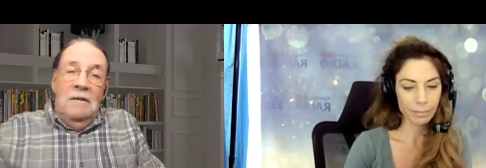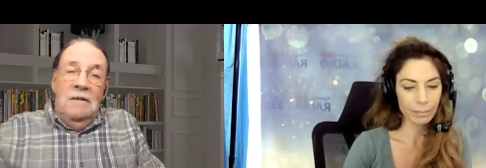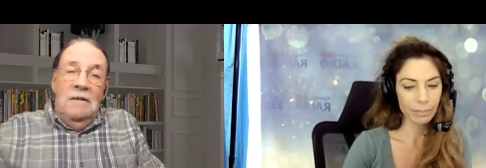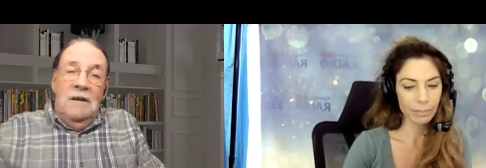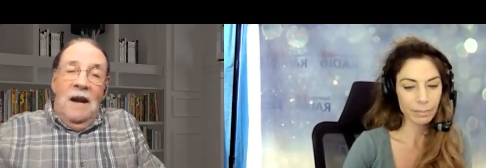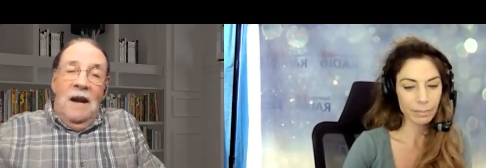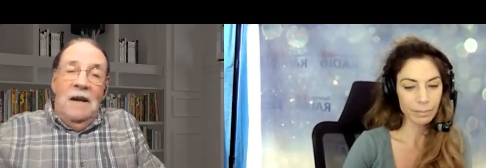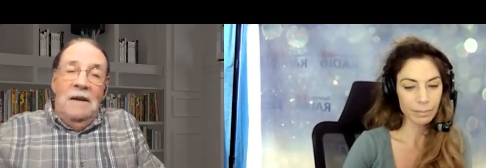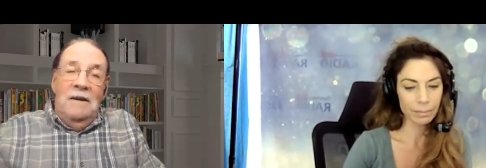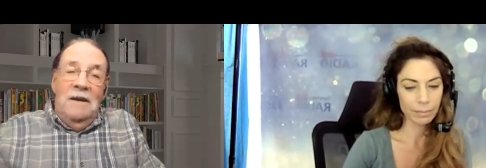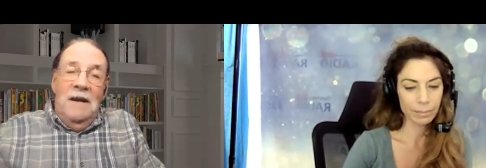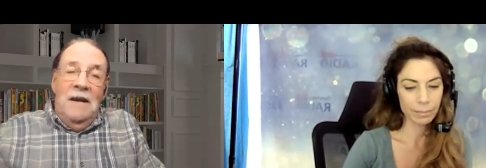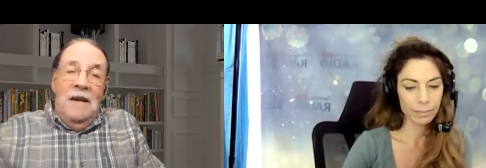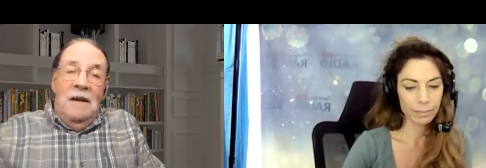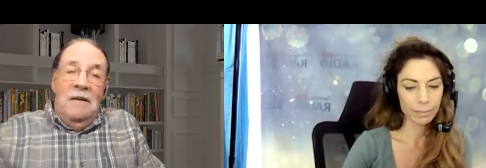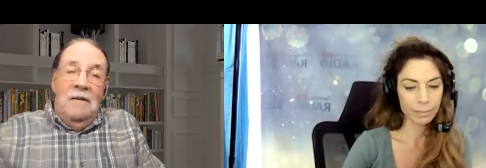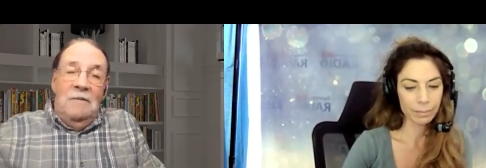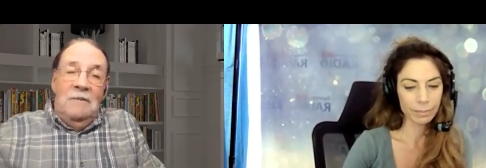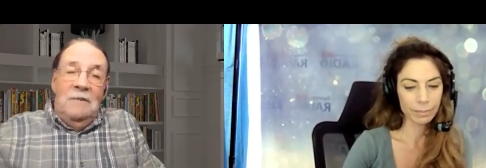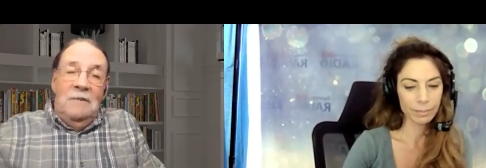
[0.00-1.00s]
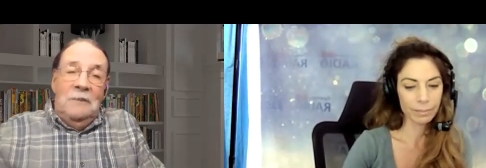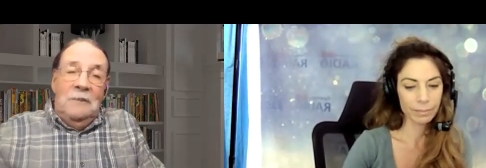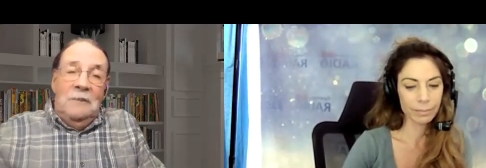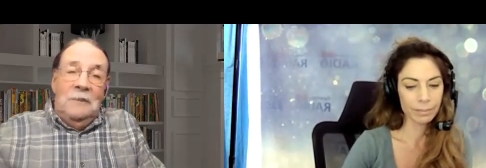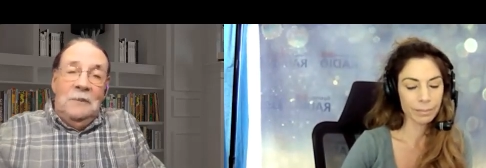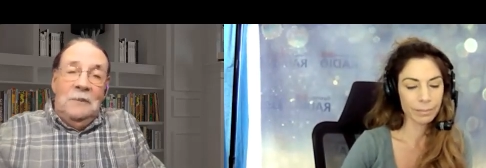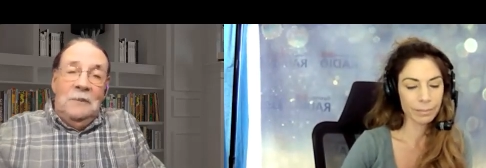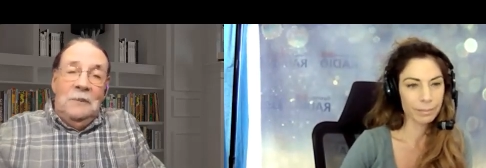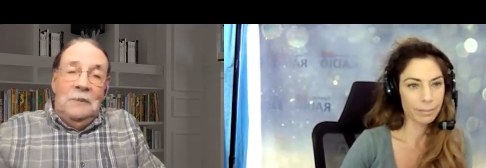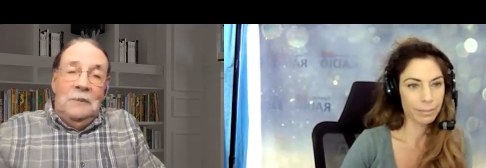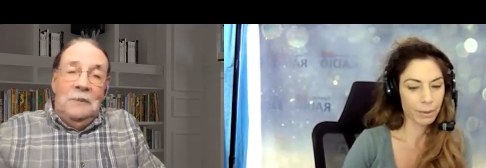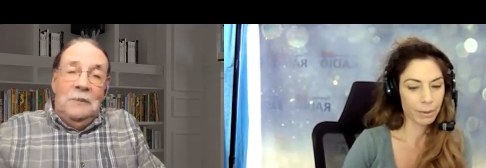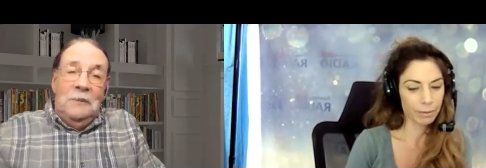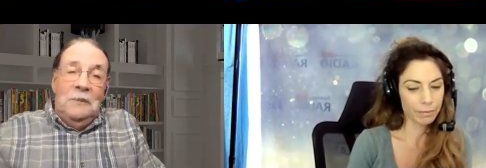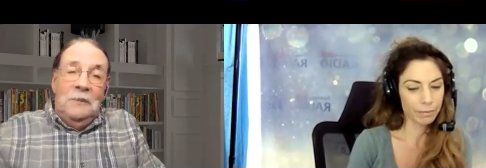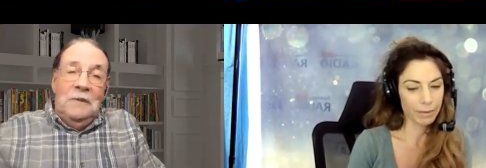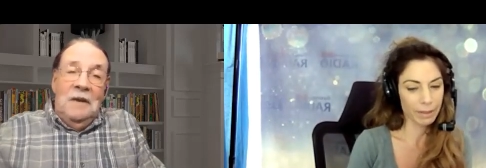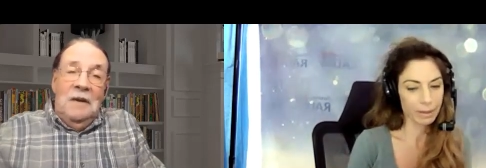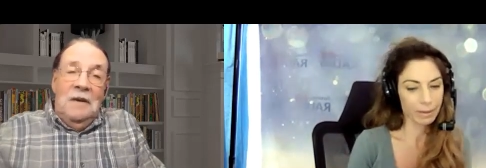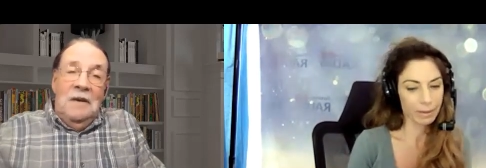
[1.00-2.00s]
Speaker 1: Uh,
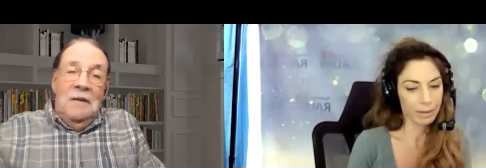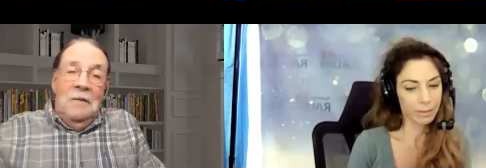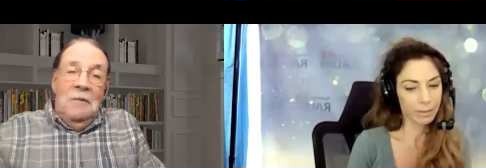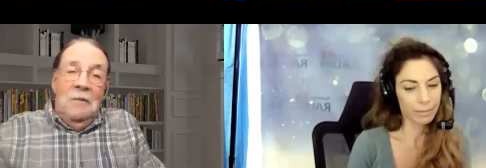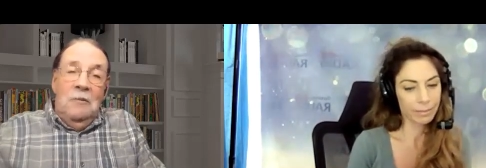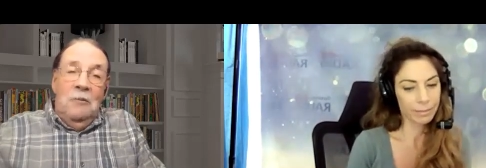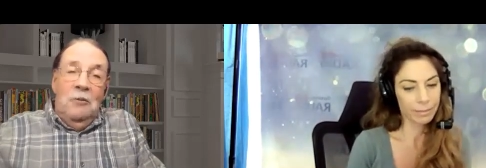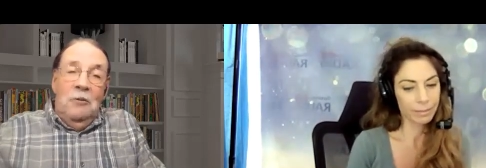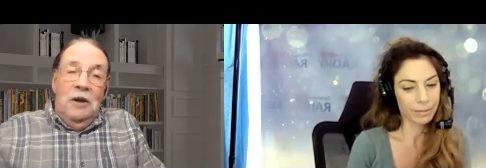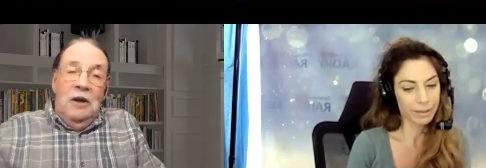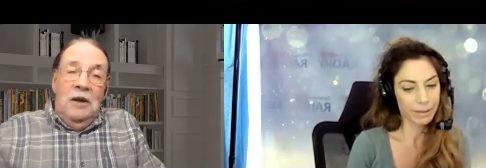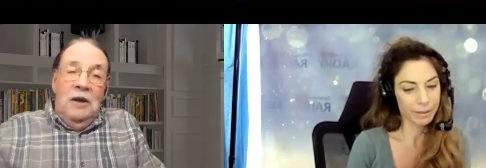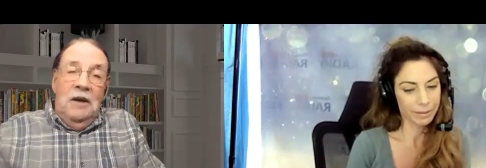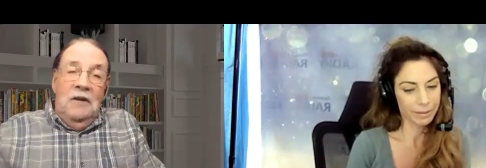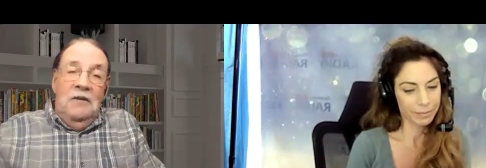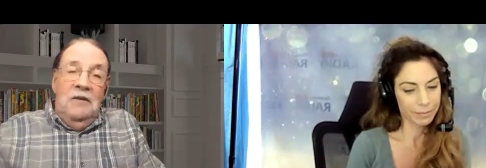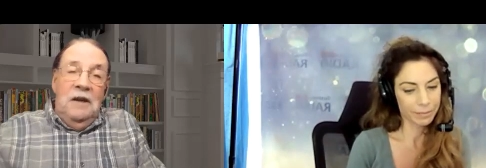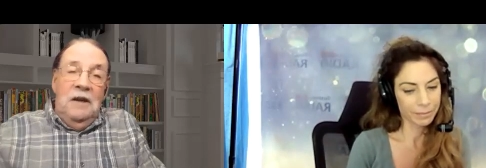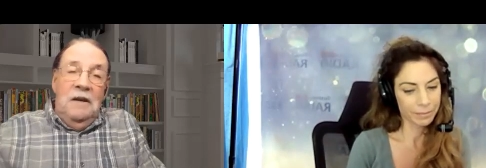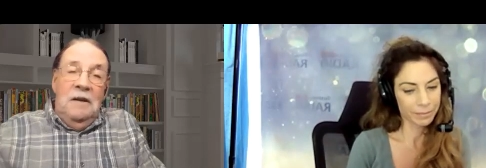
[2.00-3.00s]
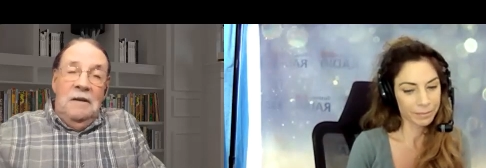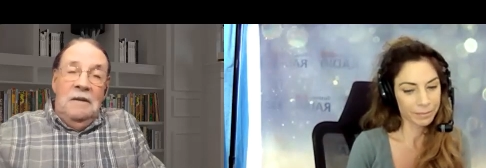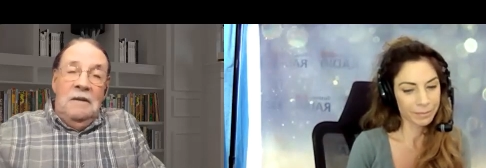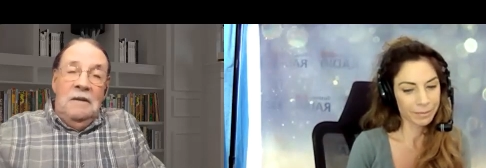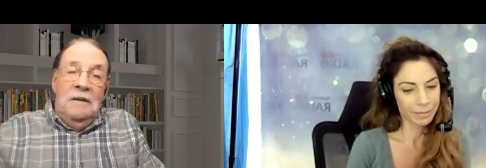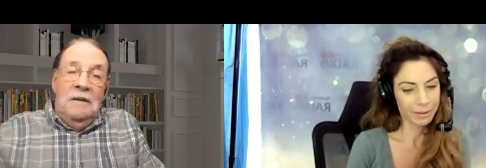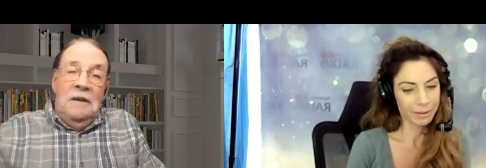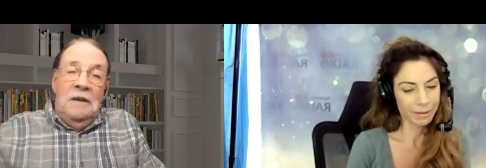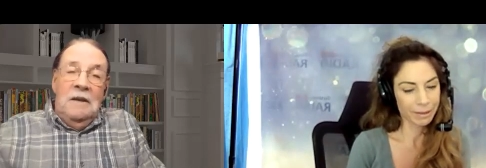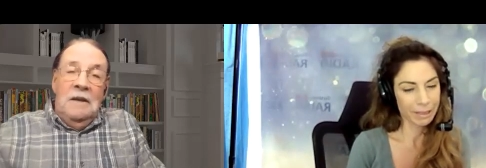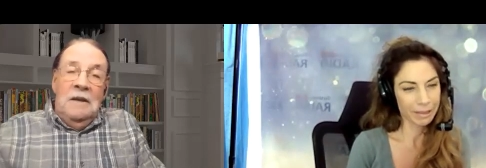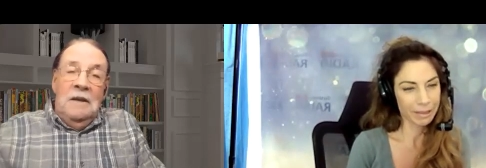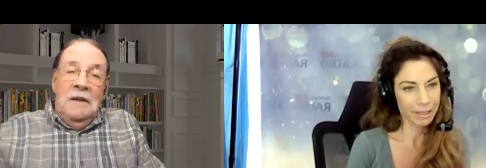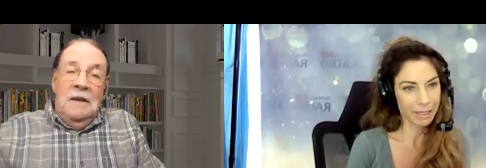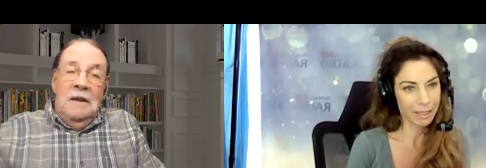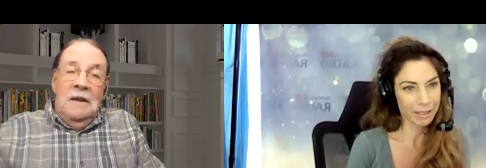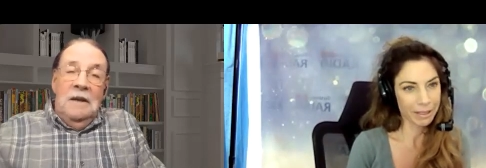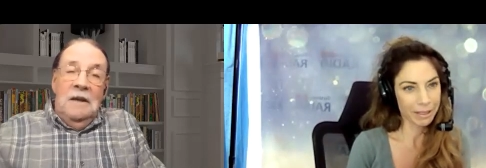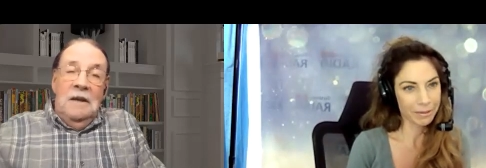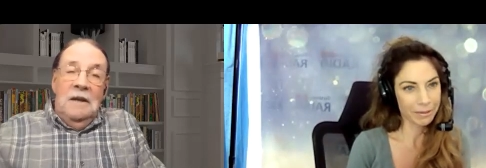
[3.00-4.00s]
Perfect. Pretty easy. Great.
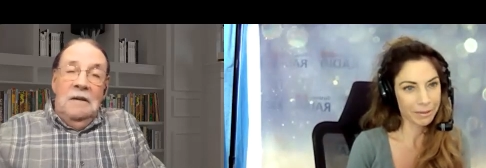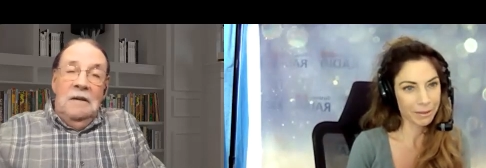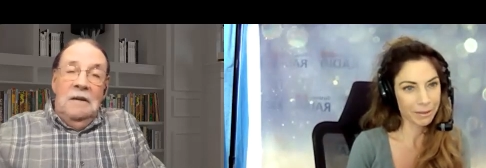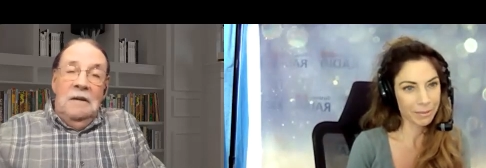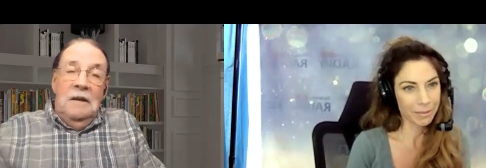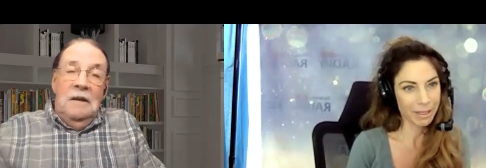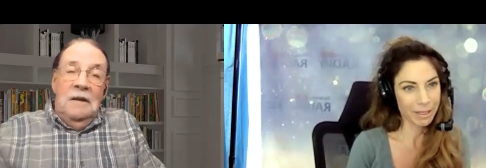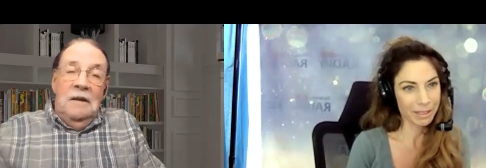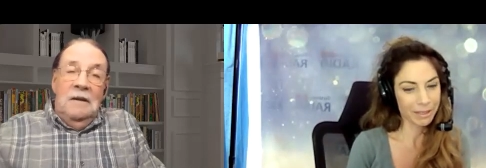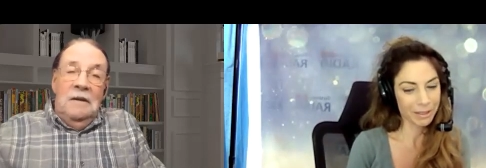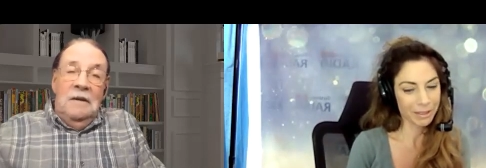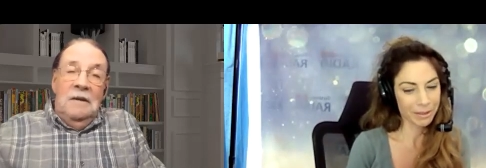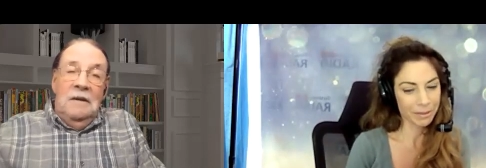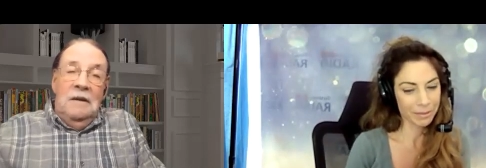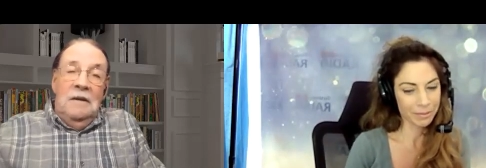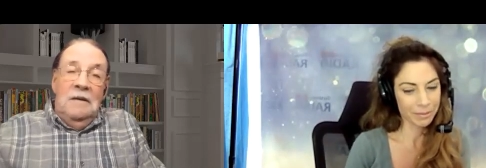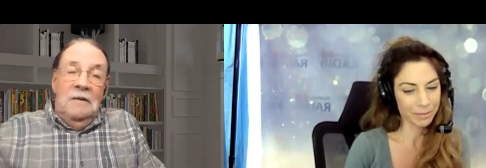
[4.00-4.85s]
Thank and, you so uh, much.